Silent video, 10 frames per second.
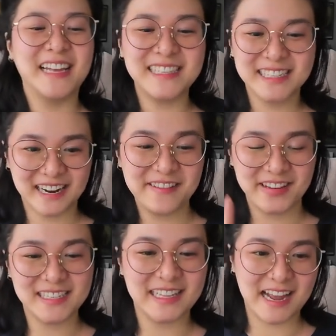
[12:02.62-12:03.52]
Let's dive
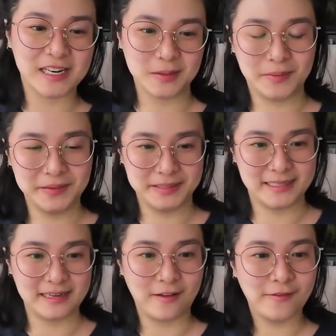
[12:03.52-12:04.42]
into the actual host
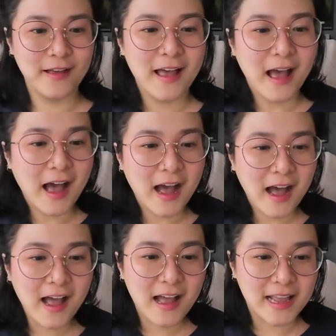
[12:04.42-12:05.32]
itself.
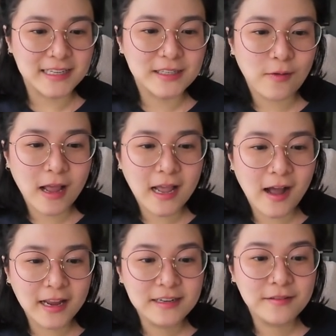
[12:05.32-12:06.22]
Hi, so I
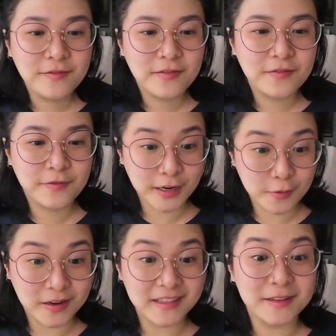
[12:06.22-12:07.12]
kind of
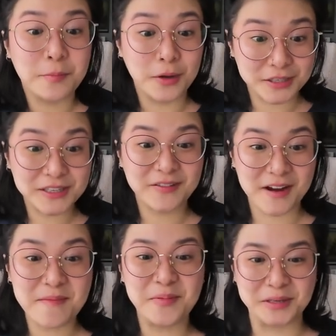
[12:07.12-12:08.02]
frequent the
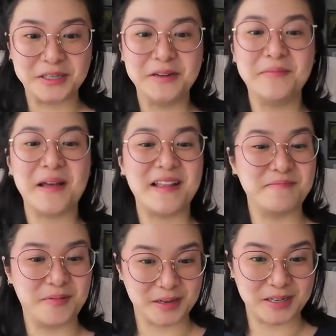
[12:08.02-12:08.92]
Bookstagram, Booktube,
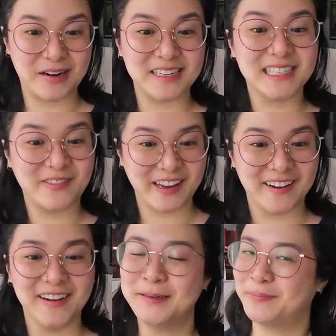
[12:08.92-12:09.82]
and BookTok
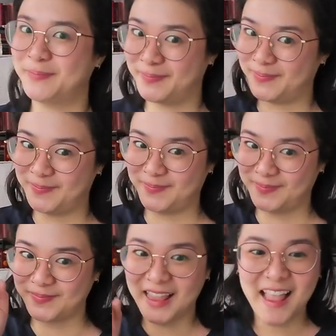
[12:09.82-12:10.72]
sphere
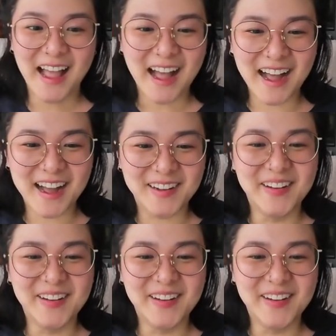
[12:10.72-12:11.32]
um,